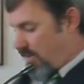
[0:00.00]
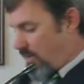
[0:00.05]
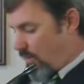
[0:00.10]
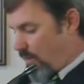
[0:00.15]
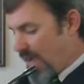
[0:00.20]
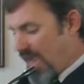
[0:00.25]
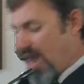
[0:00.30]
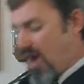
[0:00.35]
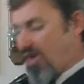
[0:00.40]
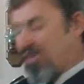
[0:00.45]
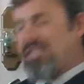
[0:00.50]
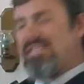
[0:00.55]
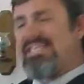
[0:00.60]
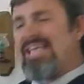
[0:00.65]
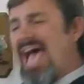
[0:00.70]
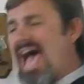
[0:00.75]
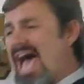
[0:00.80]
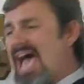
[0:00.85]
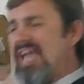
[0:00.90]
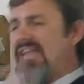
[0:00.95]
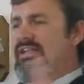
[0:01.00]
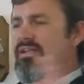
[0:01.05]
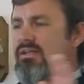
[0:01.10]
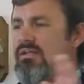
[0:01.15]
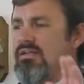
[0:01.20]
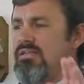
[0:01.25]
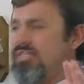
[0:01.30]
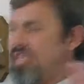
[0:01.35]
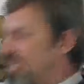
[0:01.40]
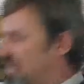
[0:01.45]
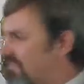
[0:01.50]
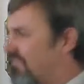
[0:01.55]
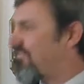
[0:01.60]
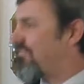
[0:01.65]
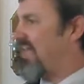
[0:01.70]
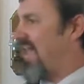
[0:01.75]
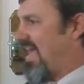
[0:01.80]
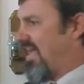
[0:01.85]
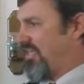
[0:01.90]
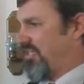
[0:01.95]
We are dead to the
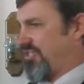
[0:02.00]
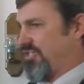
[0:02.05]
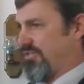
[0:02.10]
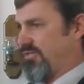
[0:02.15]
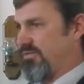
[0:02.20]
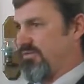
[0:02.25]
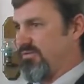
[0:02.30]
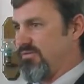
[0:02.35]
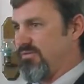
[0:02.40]
flesh